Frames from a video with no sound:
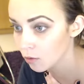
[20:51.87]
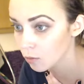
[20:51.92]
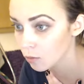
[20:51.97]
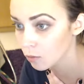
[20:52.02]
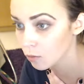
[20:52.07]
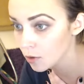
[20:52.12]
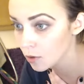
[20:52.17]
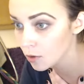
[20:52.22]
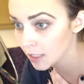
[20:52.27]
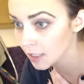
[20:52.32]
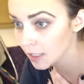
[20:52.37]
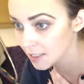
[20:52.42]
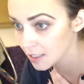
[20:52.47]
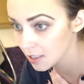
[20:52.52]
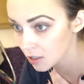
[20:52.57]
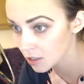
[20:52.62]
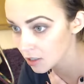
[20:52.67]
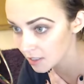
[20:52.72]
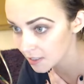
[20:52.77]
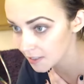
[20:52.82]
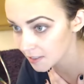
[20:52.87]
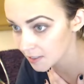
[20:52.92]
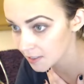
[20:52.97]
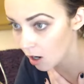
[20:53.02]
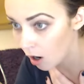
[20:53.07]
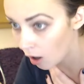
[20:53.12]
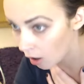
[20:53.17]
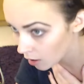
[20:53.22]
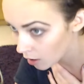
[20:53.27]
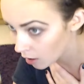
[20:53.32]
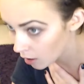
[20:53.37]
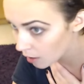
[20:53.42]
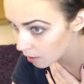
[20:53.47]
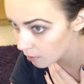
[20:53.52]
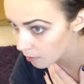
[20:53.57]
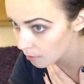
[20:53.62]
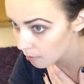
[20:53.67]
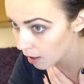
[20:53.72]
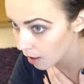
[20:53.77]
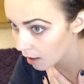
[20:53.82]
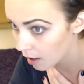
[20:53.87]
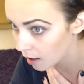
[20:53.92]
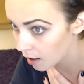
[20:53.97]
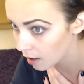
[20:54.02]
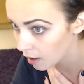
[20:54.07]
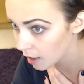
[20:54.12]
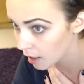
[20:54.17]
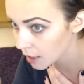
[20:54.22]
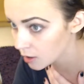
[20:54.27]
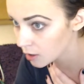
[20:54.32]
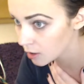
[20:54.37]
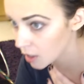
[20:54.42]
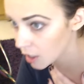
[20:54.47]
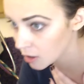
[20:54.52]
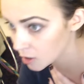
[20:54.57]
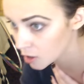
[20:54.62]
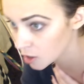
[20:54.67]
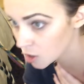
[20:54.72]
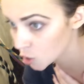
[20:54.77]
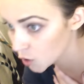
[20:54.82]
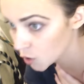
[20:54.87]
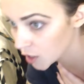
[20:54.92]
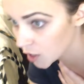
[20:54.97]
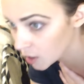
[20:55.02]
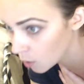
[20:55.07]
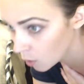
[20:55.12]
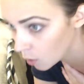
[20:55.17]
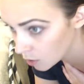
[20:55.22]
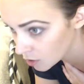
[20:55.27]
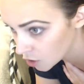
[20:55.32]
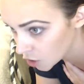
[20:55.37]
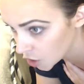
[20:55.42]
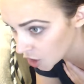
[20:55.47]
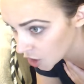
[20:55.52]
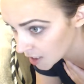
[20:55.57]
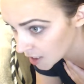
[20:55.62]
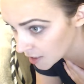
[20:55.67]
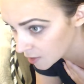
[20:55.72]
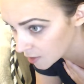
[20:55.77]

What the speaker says: We will listen to the song String Cheese